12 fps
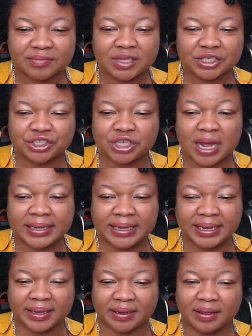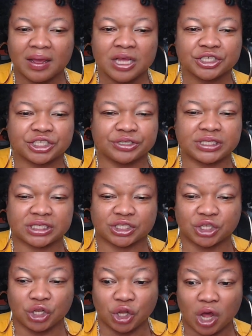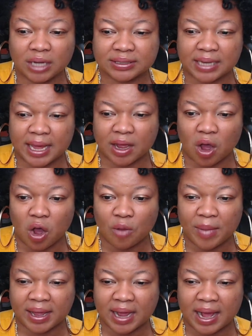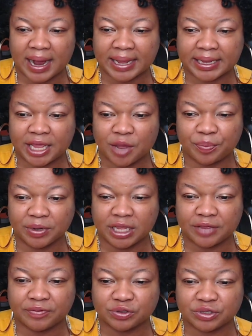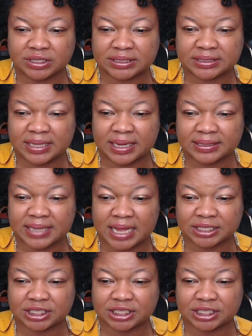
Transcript: Shanique, she just looked like, oh my God, I can't believe you just said that.